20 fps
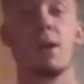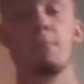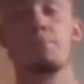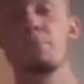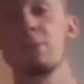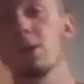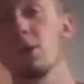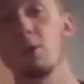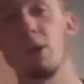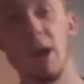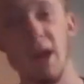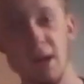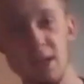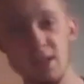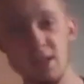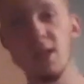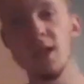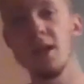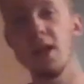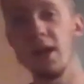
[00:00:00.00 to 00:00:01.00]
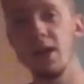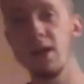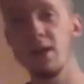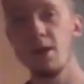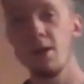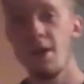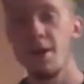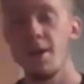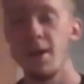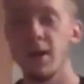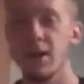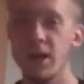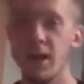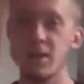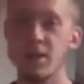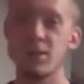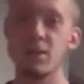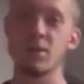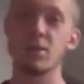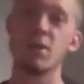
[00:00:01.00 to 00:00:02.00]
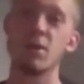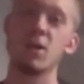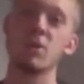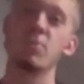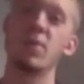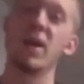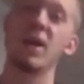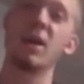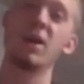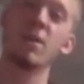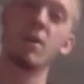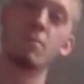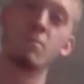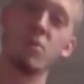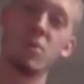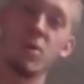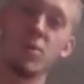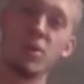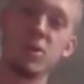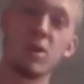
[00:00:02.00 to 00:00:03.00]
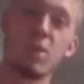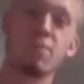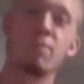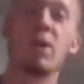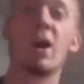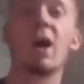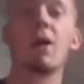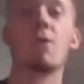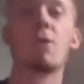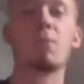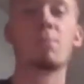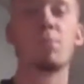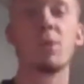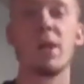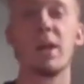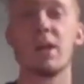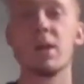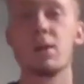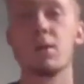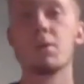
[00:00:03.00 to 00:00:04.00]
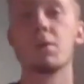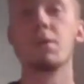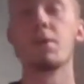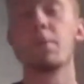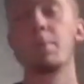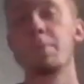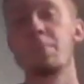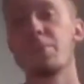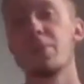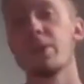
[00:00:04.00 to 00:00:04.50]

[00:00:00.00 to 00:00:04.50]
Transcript: Miro Heiskanen gets the Stars back on the board with the power play goal.